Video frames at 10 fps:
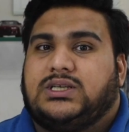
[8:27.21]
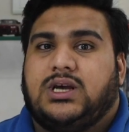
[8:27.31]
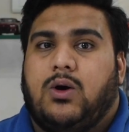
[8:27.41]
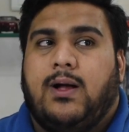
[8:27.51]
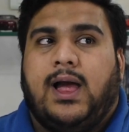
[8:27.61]

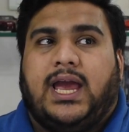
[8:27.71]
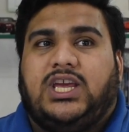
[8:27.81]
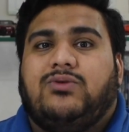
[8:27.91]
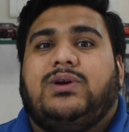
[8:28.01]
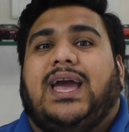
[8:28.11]
So
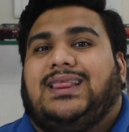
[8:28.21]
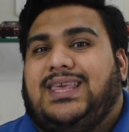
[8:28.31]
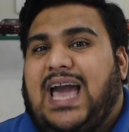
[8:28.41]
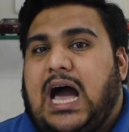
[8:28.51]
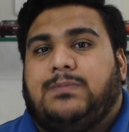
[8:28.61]
you get
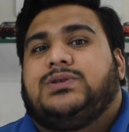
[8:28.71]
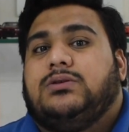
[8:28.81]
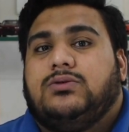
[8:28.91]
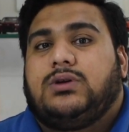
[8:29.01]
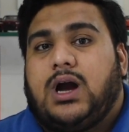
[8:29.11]
the
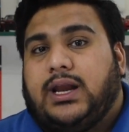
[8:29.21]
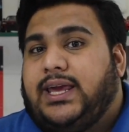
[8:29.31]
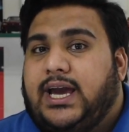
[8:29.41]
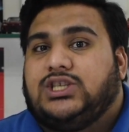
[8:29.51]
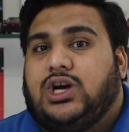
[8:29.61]
absolute
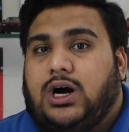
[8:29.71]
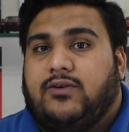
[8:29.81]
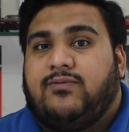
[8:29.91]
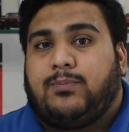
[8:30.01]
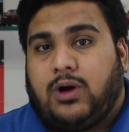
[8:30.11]
cutting edge
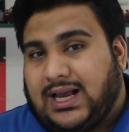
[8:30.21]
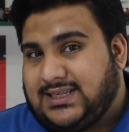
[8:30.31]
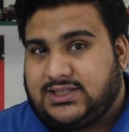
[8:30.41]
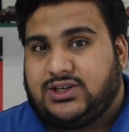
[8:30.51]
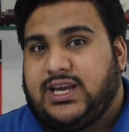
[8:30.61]
of
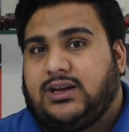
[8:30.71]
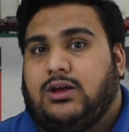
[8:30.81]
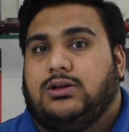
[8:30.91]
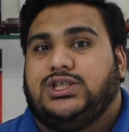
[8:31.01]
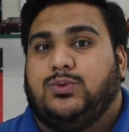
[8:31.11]
processor
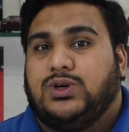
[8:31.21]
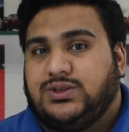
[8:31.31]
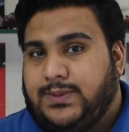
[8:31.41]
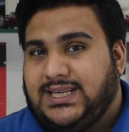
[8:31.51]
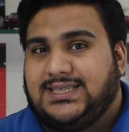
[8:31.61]
technology,
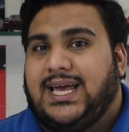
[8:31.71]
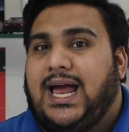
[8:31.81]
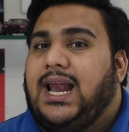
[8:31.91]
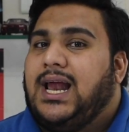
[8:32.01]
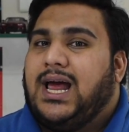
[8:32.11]
which means
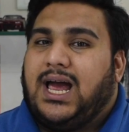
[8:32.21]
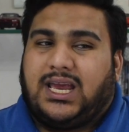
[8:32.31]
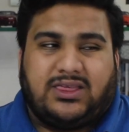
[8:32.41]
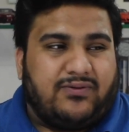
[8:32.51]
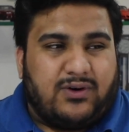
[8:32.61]
that
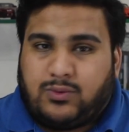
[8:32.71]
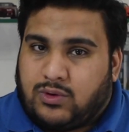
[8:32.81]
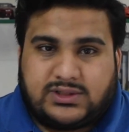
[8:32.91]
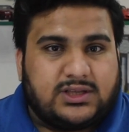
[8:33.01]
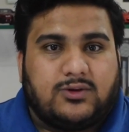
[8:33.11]
the phone
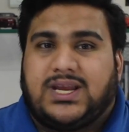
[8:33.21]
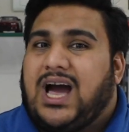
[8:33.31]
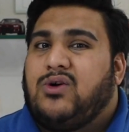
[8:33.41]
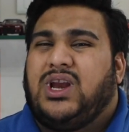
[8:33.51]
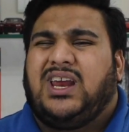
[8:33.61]
won't slow
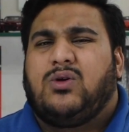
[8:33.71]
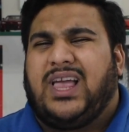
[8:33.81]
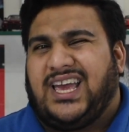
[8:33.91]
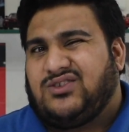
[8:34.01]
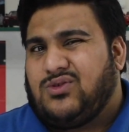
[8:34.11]
down. It'll
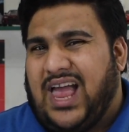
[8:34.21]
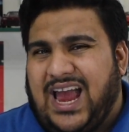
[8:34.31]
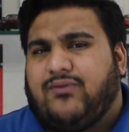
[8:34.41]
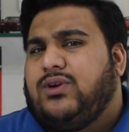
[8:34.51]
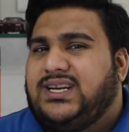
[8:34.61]
handle
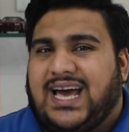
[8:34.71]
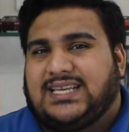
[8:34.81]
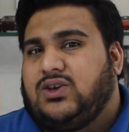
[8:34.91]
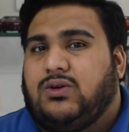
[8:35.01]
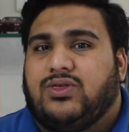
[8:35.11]
every
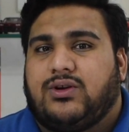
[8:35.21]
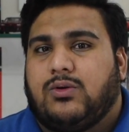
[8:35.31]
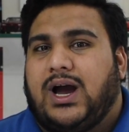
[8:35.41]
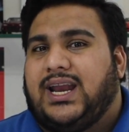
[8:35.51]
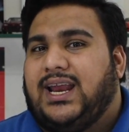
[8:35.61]
task you can
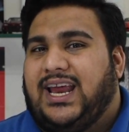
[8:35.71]
throw at it.